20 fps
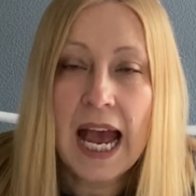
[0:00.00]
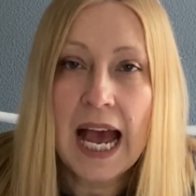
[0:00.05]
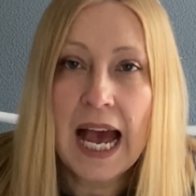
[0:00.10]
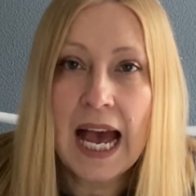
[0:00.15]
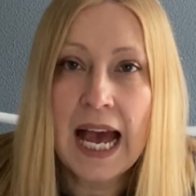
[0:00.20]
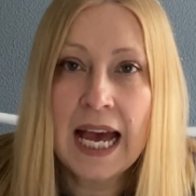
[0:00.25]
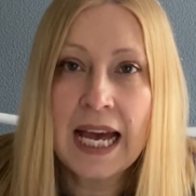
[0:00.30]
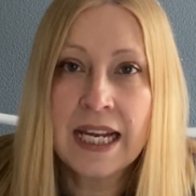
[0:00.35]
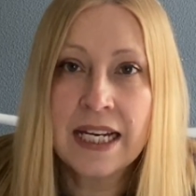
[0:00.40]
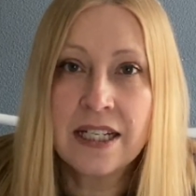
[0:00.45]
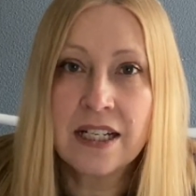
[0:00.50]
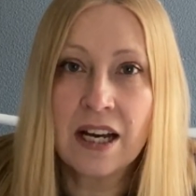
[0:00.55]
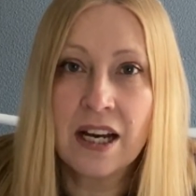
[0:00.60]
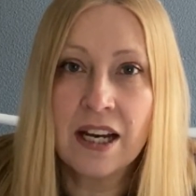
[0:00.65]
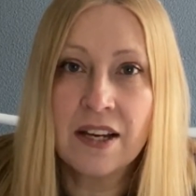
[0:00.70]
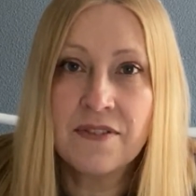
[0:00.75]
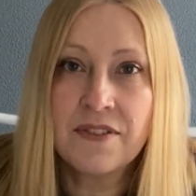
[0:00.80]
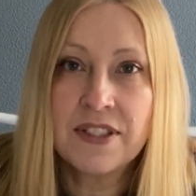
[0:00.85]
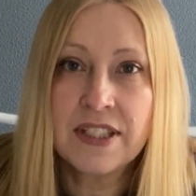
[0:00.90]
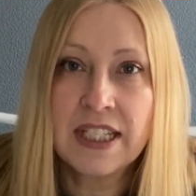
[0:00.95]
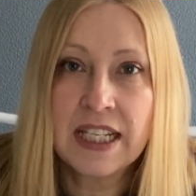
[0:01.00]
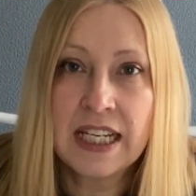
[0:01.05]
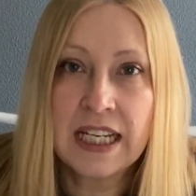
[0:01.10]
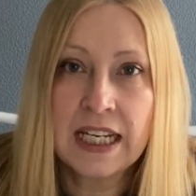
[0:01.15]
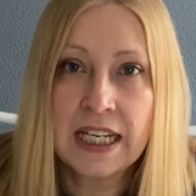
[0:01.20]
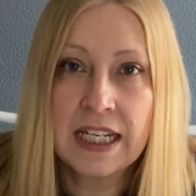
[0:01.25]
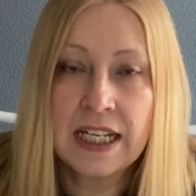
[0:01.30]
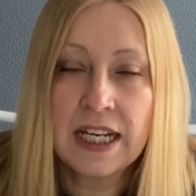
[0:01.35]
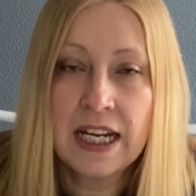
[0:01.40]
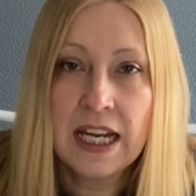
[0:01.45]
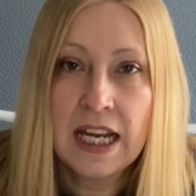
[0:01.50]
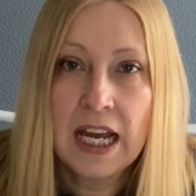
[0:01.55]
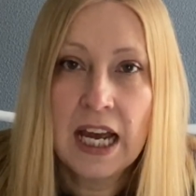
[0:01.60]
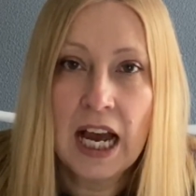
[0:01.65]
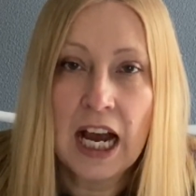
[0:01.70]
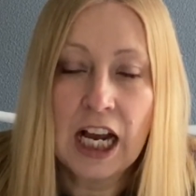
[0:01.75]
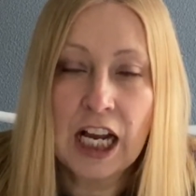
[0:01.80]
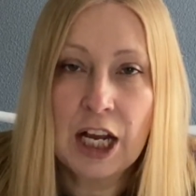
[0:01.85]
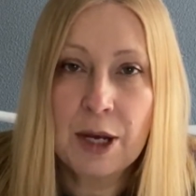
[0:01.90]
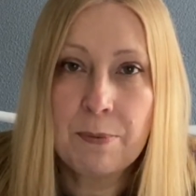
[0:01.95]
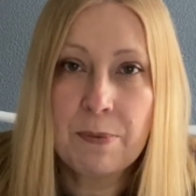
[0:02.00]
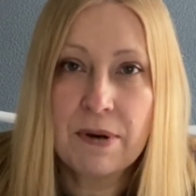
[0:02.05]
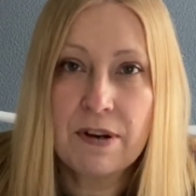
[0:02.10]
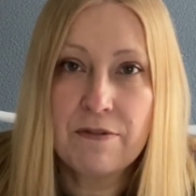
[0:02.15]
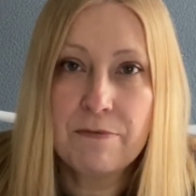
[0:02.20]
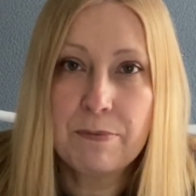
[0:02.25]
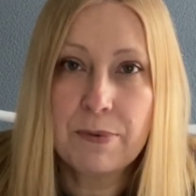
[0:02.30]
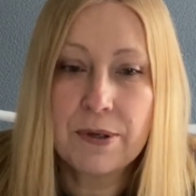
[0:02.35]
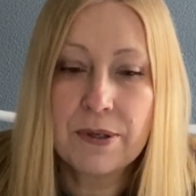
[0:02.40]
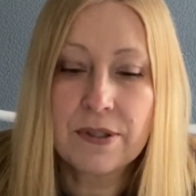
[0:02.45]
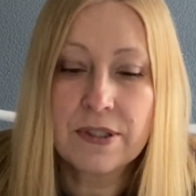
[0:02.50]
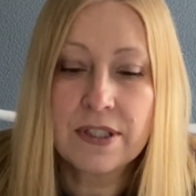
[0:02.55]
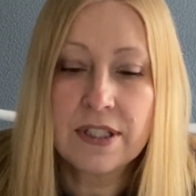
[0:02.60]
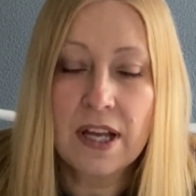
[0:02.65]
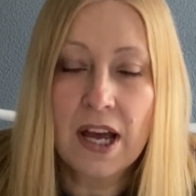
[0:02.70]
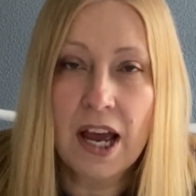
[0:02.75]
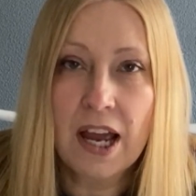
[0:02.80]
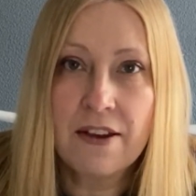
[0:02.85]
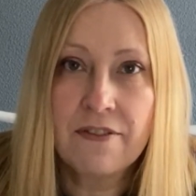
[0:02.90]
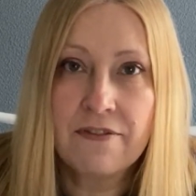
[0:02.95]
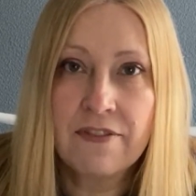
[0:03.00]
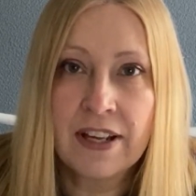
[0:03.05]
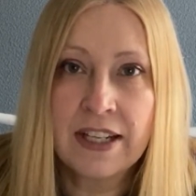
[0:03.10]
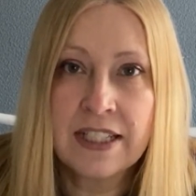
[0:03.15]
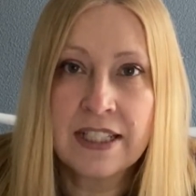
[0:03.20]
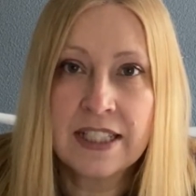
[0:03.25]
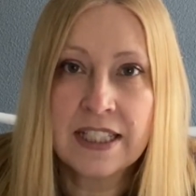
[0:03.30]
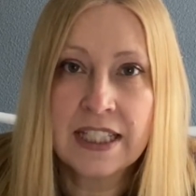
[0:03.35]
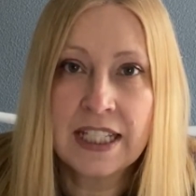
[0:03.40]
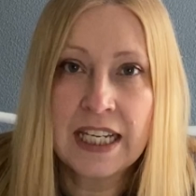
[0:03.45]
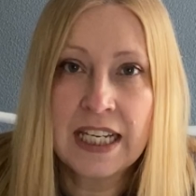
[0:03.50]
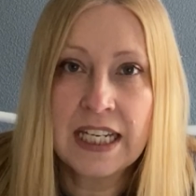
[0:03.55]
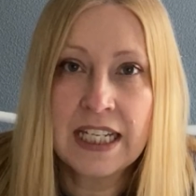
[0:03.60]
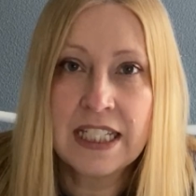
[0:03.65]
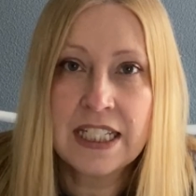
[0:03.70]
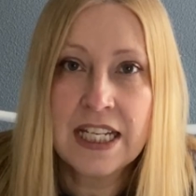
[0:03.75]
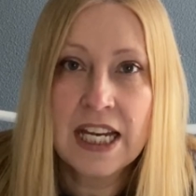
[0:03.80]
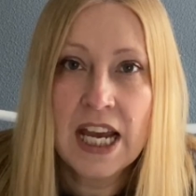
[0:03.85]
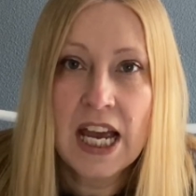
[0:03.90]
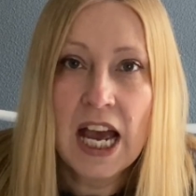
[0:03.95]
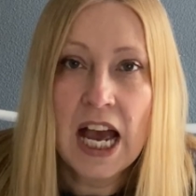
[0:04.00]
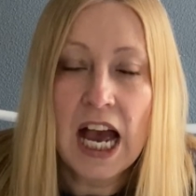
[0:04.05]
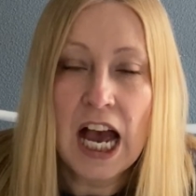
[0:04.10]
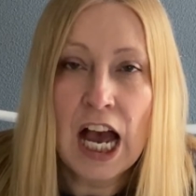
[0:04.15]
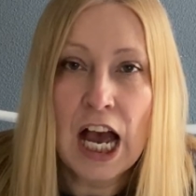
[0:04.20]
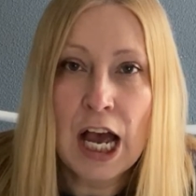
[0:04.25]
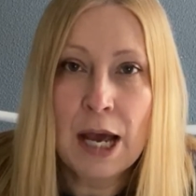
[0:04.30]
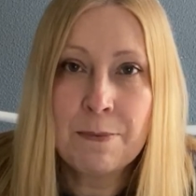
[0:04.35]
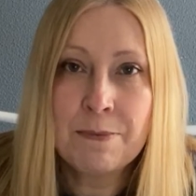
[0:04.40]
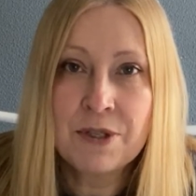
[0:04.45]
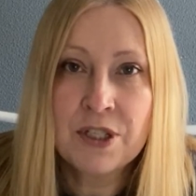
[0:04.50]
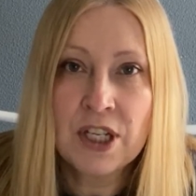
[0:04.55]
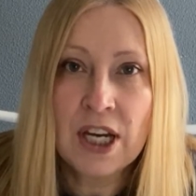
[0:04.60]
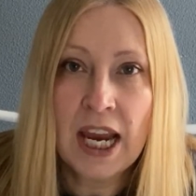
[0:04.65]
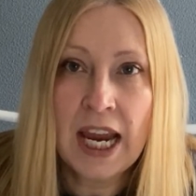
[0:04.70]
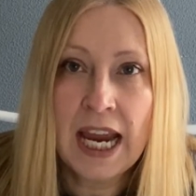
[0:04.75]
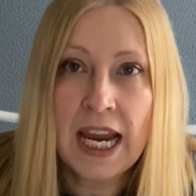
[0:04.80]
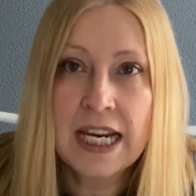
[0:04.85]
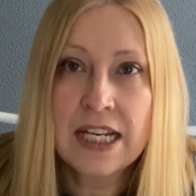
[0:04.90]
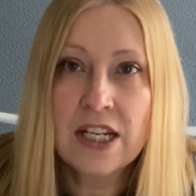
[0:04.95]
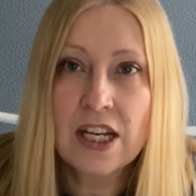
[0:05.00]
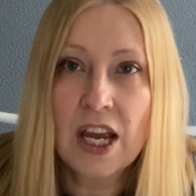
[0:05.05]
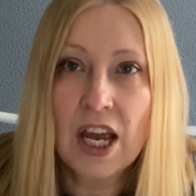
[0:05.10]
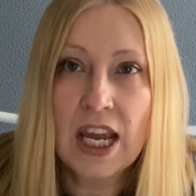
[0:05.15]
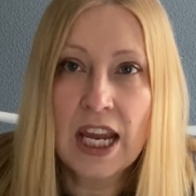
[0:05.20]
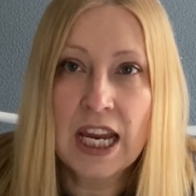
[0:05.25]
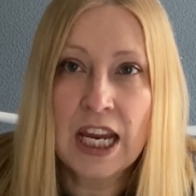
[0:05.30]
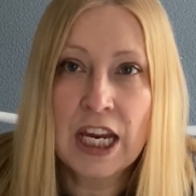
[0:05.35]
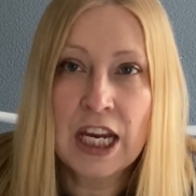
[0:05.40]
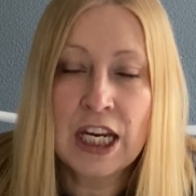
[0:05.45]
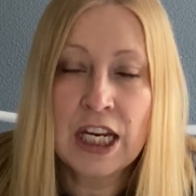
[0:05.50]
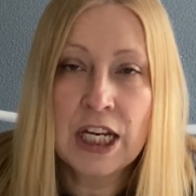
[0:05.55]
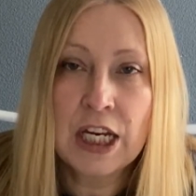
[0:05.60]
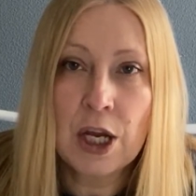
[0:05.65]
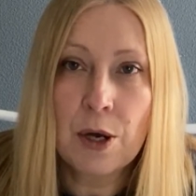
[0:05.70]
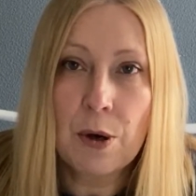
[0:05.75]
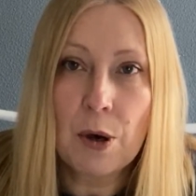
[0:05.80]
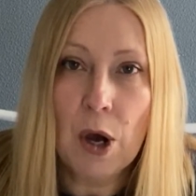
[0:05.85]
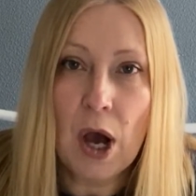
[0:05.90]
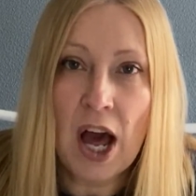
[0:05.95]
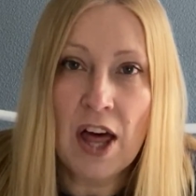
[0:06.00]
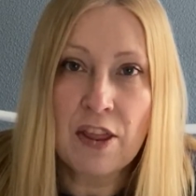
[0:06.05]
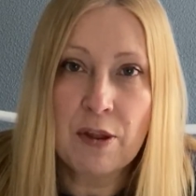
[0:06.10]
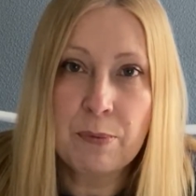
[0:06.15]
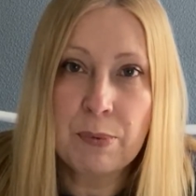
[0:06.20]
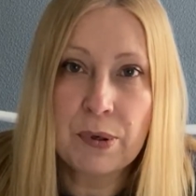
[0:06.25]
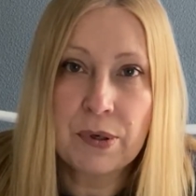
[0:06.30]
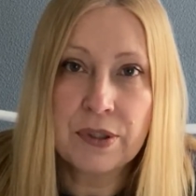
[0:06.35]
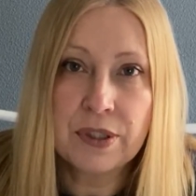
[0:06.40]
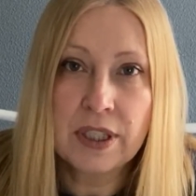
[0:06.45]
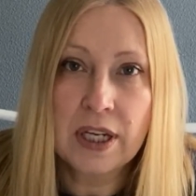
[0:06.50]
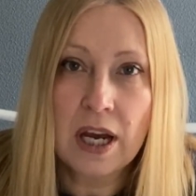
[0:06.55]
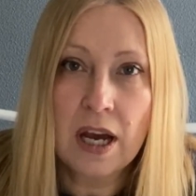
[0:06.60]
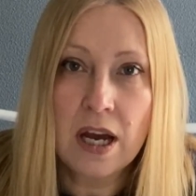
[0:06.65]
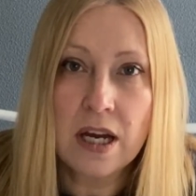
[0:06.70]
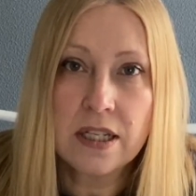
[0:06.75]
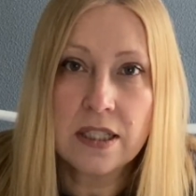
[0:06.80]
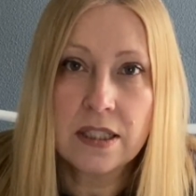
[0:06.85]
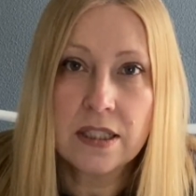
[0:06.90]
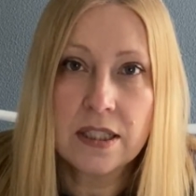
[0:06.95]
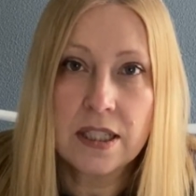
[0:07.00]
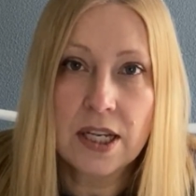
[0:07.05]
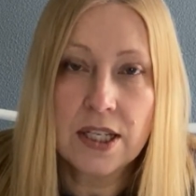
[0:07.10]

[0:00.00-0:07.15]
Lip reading: and I've seen a couple of books that I fancied shared in other podcasts.